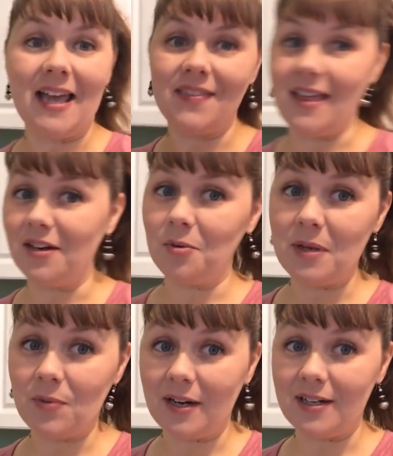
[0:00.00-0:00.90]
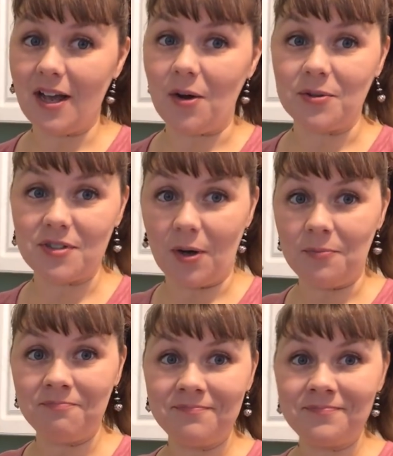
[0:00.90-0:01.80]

and then it'll be ready to go. So